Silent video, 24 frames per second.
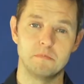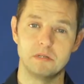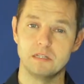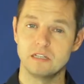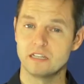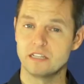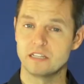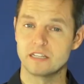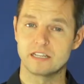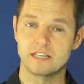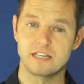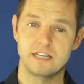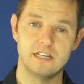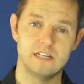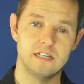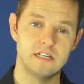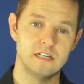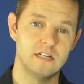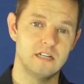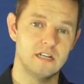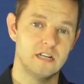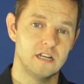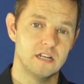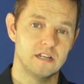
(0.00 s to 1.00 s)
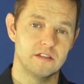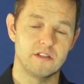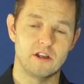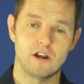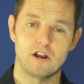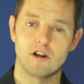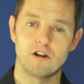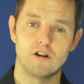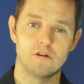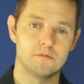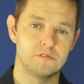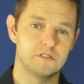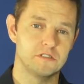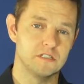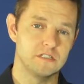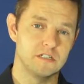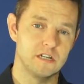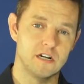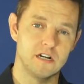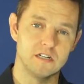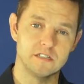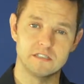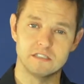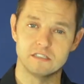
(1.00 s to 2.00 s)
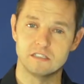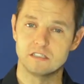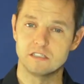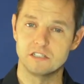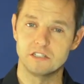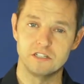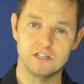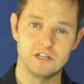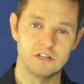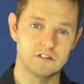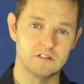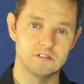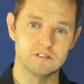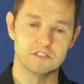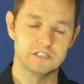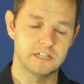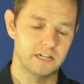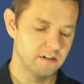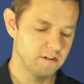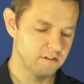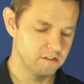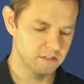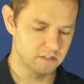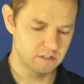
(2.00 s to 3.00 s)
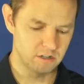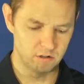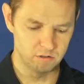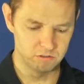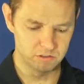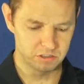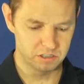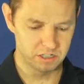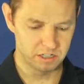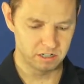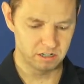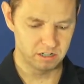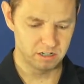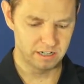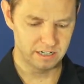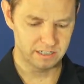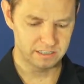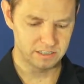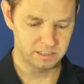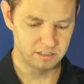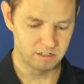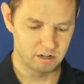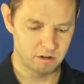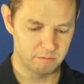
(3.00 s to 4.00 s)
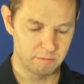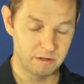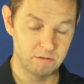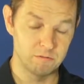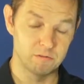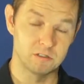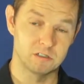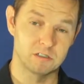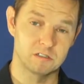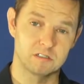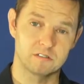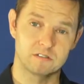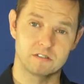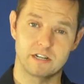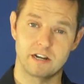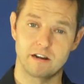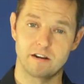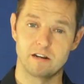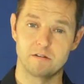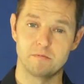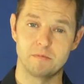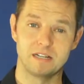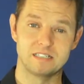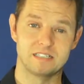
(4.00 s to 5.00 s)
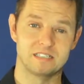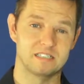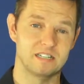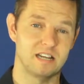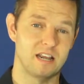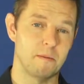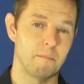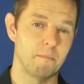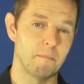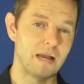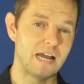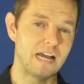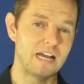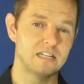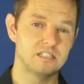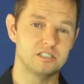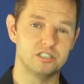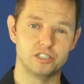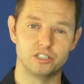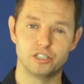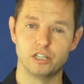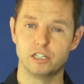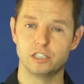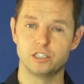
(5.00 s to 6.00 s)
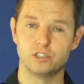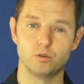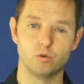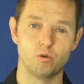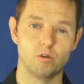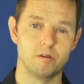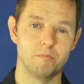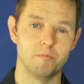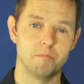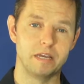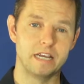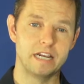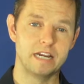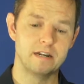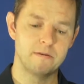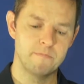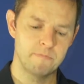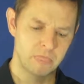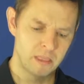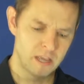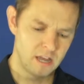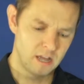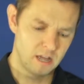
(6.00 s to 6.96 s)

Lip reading: Billy the Kid, the Earps, the Daltons, the Youngers carried the Colt Single Action Army. It was carried by Sam Bass, Judge Roy Bean.